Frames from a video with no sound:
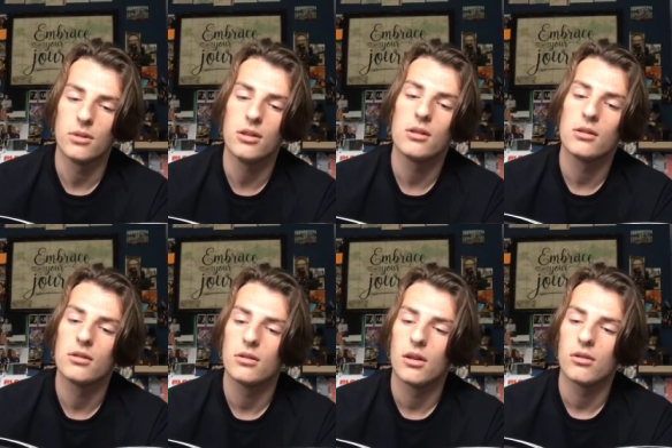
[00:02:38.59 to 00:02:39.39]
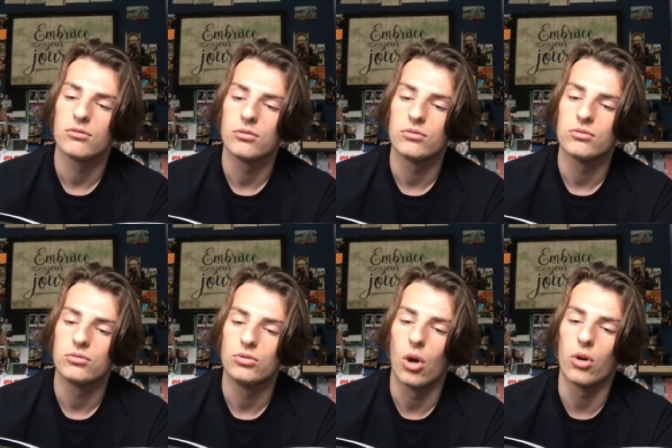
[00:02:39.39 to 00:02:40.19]
Me?
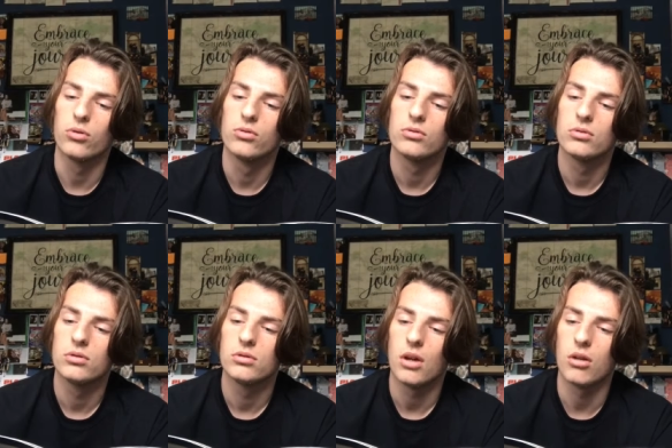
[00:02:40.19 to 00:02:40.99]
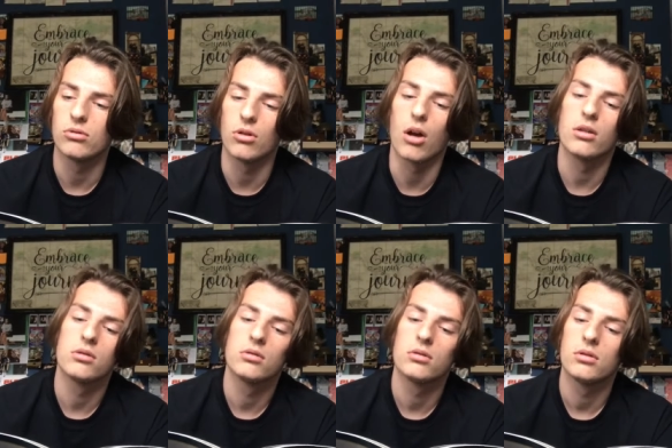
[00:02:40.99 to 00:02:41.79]
No. How could I?
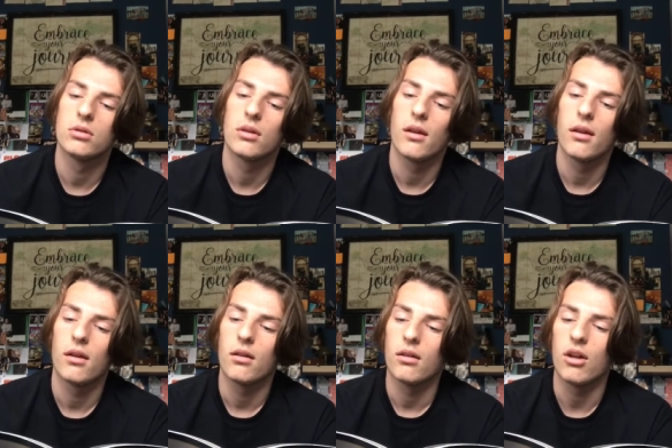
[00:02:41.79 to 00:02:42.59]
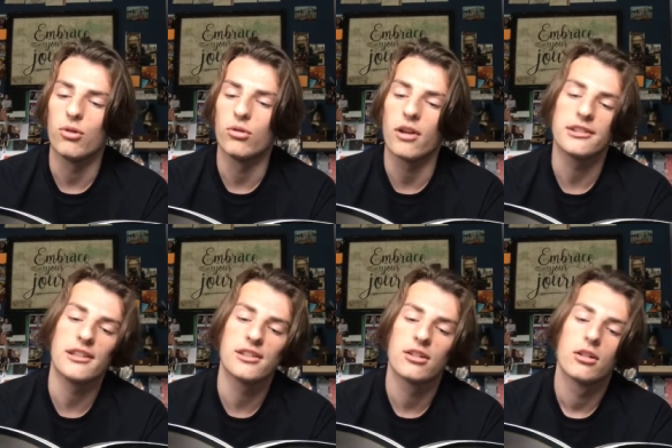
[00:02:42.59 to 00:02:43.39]
I do it like
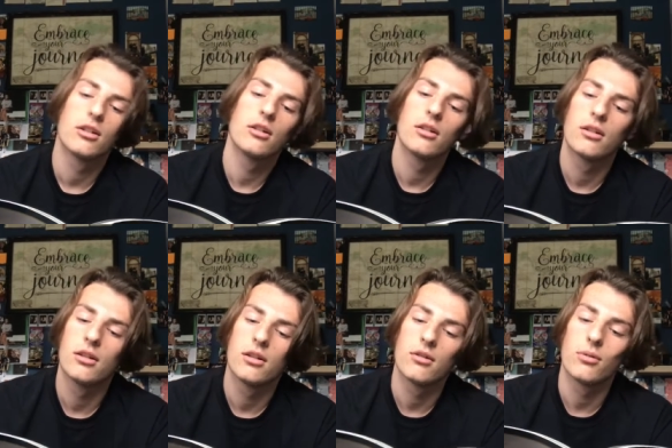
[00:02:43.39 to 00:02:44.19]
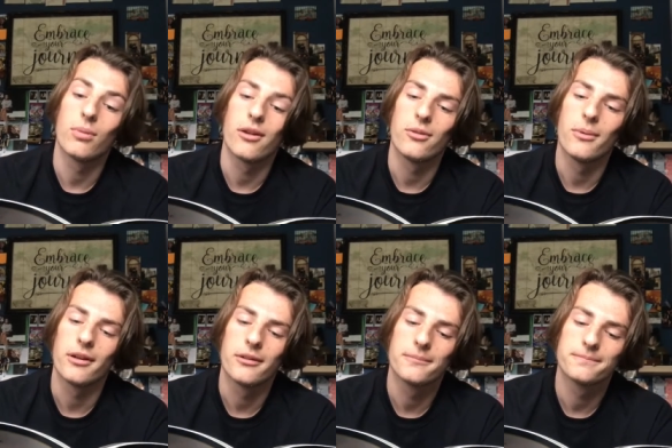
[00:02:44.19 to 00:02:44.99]
this, replied the
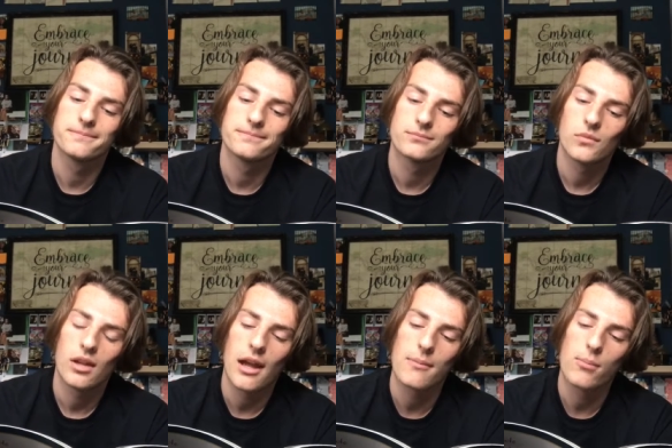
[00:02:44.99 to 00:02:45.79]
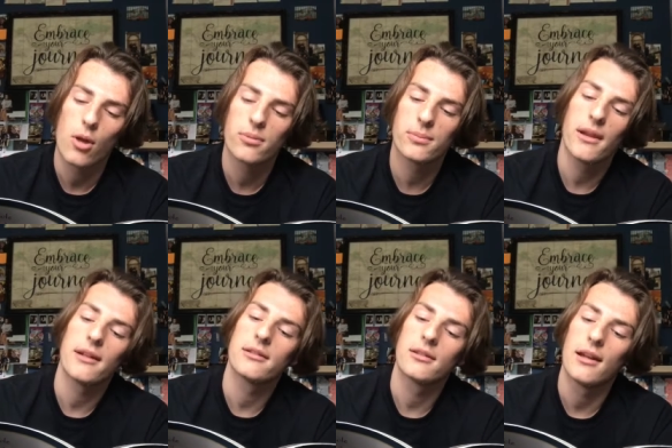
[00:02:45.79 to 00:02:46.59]
pig. And plop
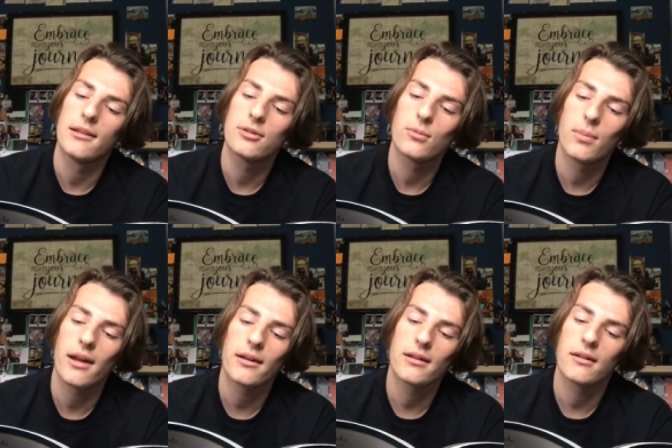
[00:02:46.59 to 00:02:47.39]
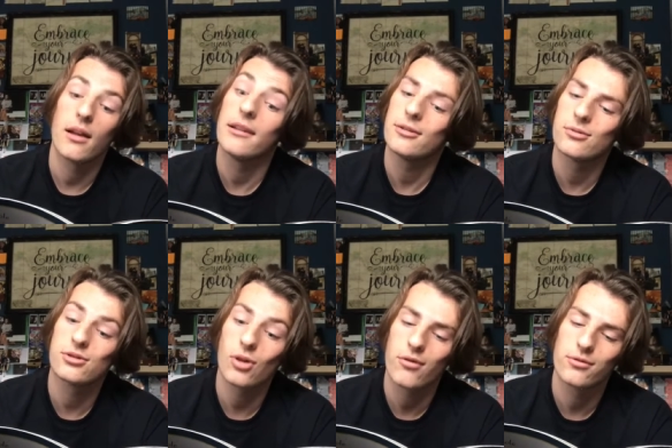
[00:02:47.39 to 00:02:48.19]
splat, a little black, a little
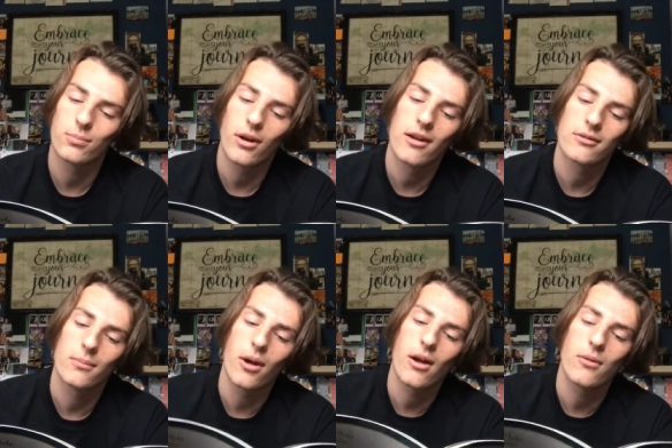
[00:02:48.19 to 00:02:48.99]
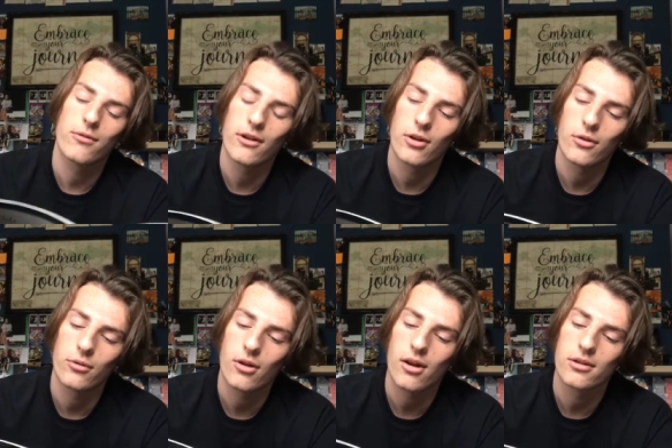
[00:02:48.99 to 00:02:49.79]
soft brown pile fell on
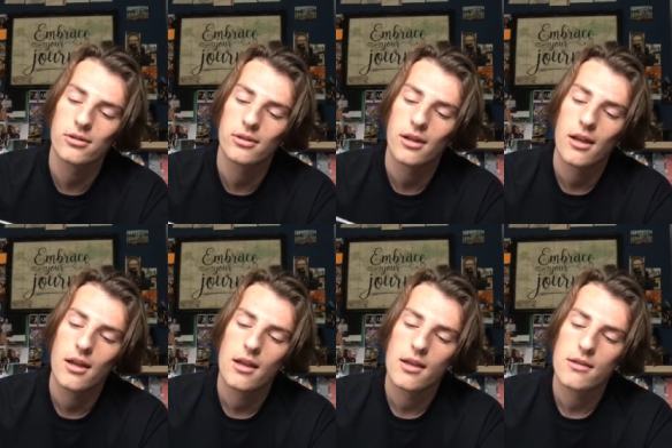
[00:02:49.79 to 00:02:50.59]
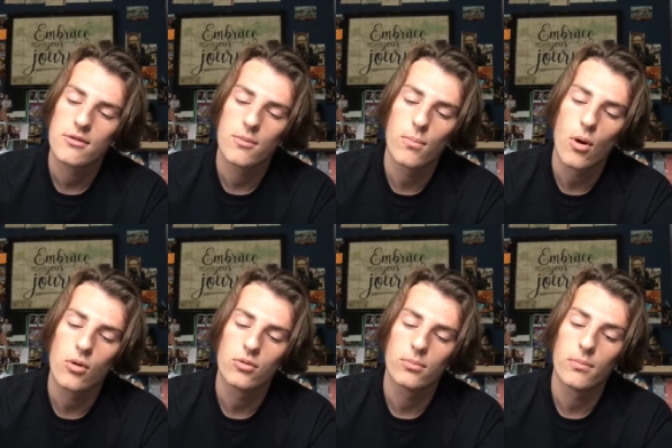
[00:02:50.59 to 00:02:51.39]
the grass. The
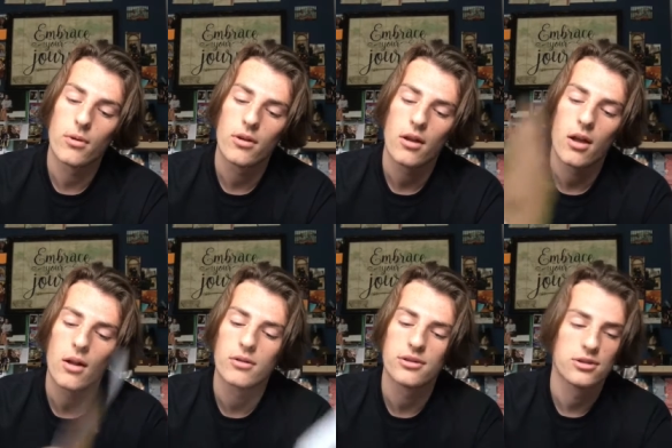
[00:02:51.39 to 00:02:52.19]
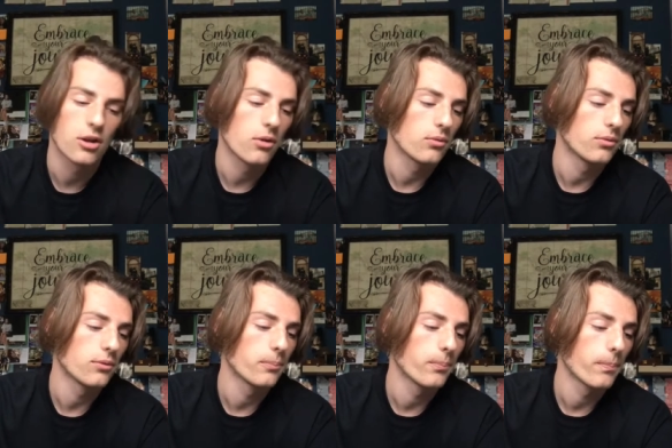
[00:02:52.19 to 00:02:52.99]
mole held his nose.